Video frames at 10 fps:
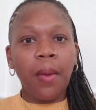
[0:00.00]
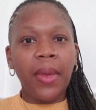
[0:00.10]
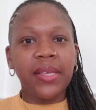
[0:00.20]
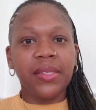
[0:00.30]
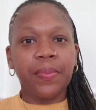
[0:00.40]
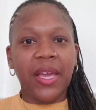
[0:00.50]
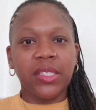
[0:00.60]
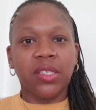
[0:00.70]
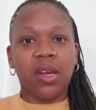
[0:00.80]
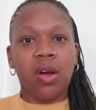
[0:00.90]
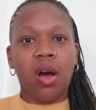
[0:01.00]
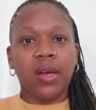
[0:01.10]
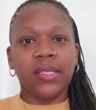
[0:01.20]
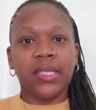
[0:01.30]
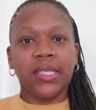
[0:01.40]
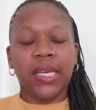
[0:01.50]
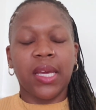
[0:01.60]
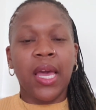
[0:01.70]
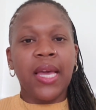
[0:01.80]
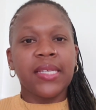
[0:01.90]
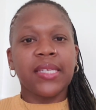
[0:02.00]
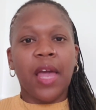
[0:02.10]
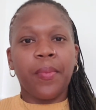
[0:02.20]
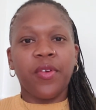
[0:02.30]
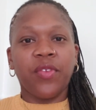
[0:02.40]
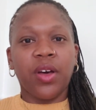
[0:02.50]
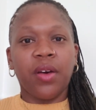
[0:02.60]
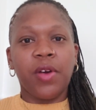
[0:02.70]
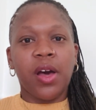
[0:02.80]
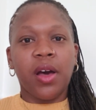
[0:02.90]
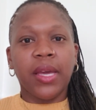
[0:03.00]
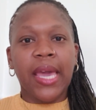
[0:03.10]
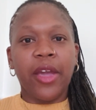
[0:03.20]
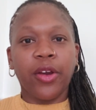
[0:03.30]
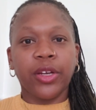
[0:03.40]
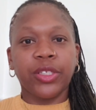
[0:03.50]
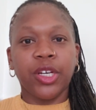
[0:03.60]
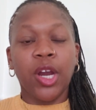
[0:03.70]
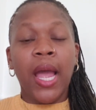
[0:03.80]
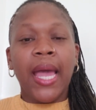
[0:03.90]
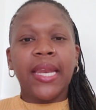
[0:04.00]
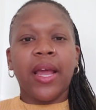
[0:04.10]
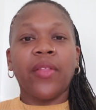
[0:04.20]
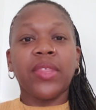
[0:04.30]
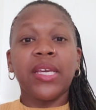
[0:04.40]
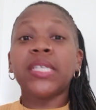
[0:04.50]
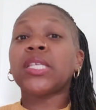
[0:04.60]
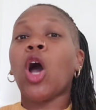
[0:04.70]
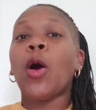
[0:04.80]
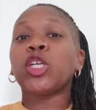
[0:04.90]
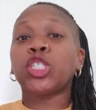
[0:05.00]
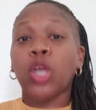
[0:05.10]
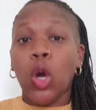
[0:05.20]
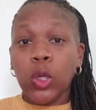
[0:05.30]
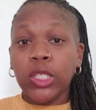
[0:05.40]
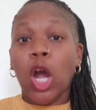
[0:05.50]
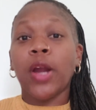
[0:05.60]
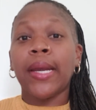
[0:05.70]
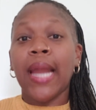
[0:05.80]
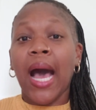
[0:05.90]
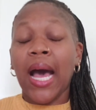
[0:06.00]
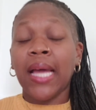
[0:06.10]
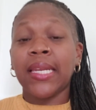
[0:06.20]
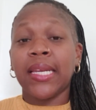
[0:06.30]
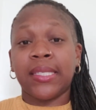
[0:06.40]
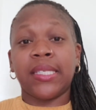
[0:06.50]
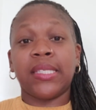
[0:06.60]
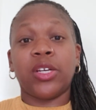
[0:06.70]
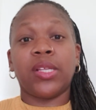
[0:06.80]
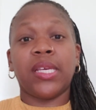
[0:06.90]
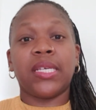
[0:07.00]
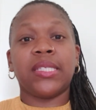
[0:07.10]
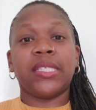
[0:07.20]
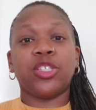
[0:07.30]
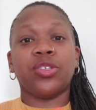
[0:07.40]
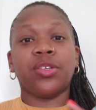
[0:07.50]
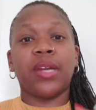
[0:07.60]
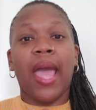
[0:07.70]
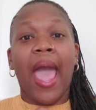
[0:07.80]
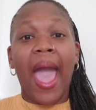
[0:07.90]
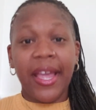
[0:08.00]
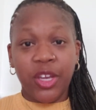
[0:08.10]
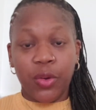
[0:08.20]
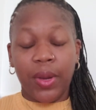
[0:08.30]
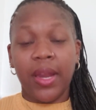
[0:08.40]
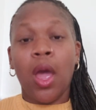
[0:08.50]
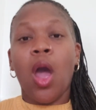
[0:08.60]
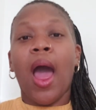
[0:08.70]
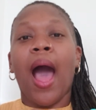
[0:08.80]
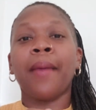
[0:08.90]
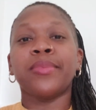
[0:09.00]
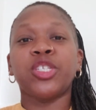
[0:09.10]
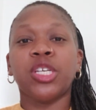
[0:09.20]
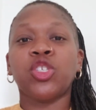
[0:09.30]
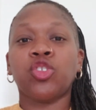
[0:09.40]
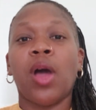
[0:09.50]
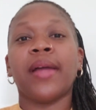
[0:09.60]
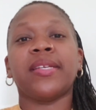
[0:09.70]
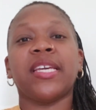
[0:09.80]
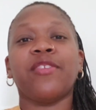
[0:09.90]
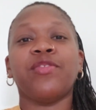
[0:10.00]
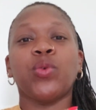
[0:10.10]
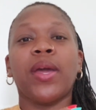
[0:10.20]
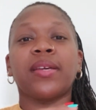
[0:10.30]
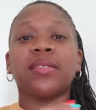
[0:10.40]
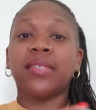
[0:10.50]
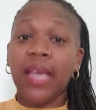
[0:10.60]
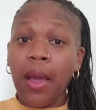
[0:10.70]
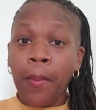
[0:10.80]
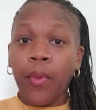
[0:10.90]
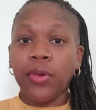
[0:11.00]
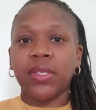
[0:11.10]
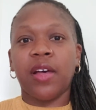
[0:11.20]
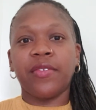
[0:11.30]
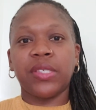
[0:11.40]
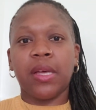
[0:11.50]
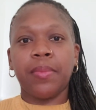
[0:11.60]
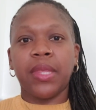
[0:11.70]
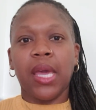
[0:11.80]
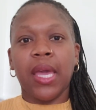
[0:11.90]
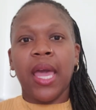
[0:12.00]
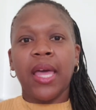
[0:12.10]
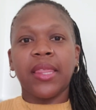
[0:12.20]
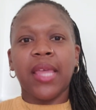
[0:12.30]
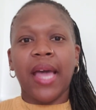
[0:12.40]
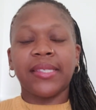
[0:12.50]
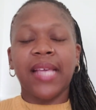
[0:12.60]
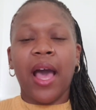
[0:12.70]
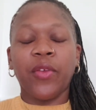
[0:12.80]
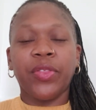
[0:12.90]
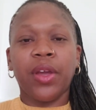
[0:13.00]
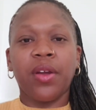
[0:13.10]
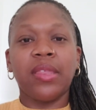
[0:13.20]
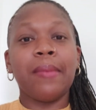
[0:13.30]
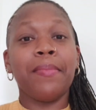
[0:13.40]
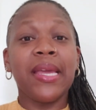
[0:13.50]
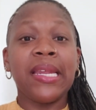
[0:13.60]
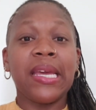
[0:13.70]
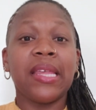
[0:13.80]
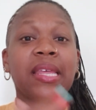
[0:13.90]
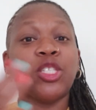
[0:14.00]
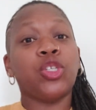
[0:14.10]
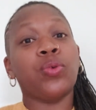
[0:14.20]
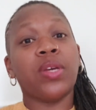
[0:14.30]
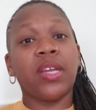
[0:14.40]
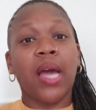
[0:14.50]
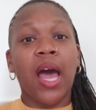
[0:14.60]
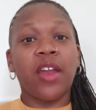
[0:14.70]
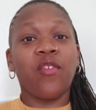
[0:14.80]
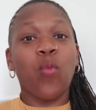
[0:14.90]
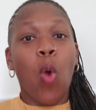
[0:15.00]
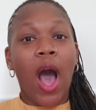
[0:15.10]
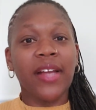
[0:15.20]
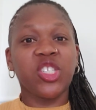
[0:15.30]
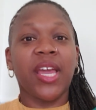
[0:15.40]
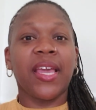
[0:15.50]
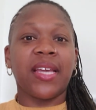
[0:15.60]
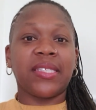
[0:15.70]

is based on an autistic type of a character. Now, these shows are not necessarily considered accurate. I'm just trying to give you examples of something that's out there in the media that you can kind of watch and get